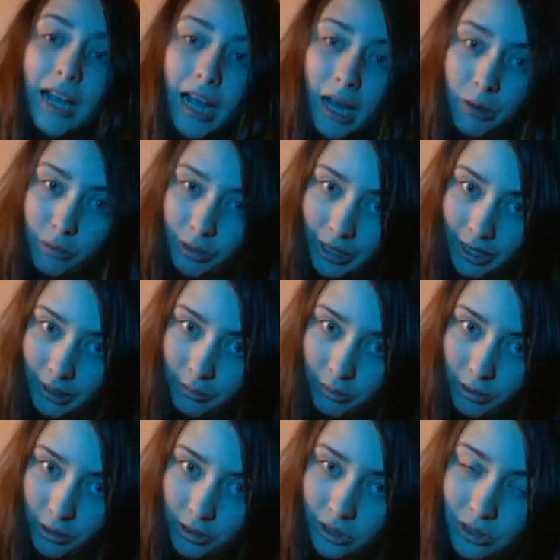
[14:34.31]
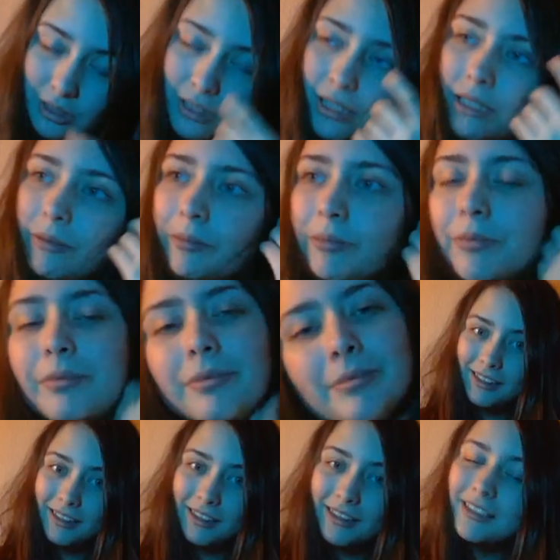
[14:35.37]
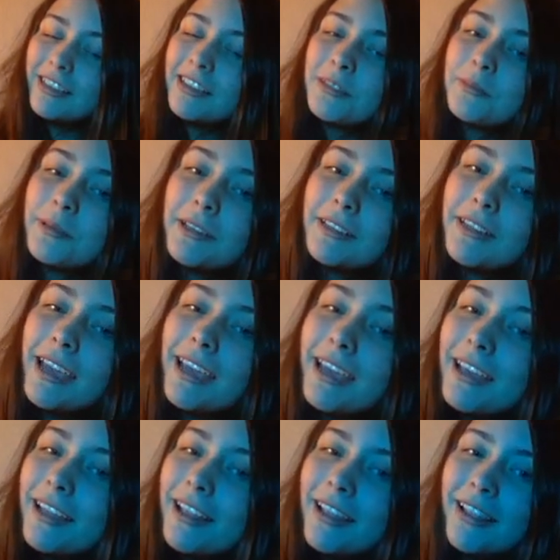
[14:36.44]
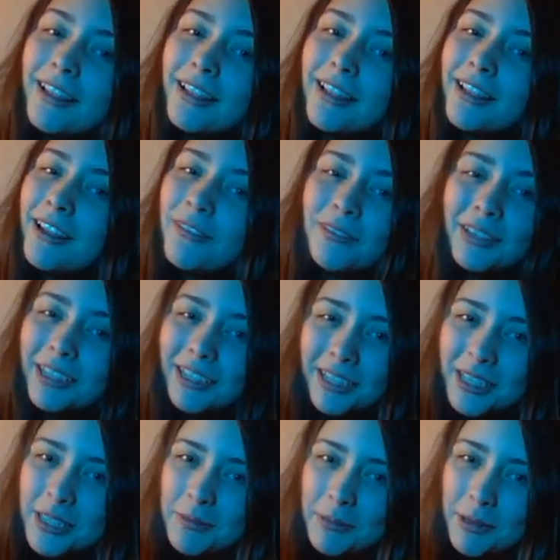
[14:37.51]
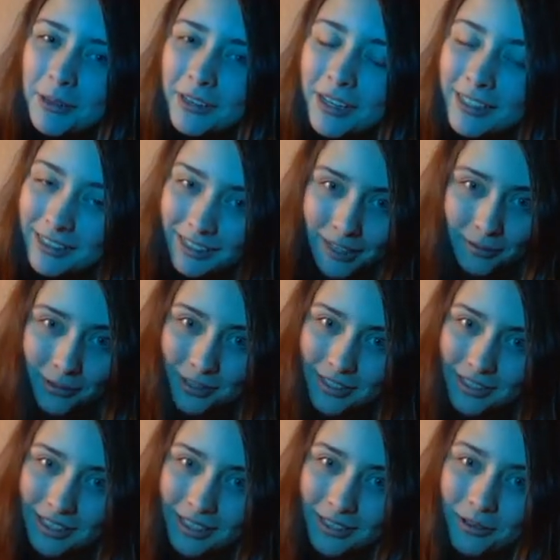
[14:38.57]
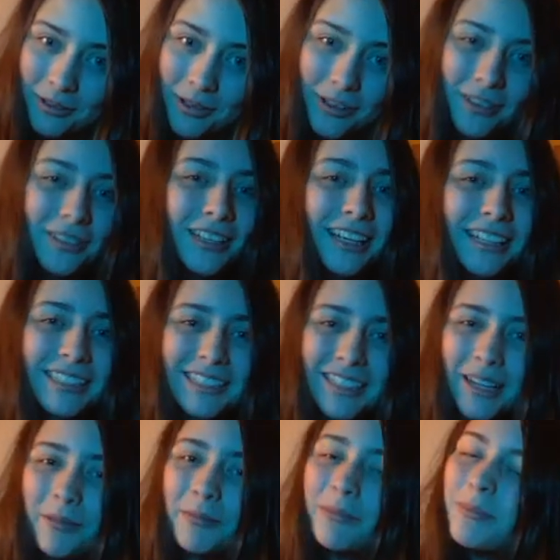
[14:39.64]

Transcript: I will get it personally. This has been a lovely experience, and I will see you all next time.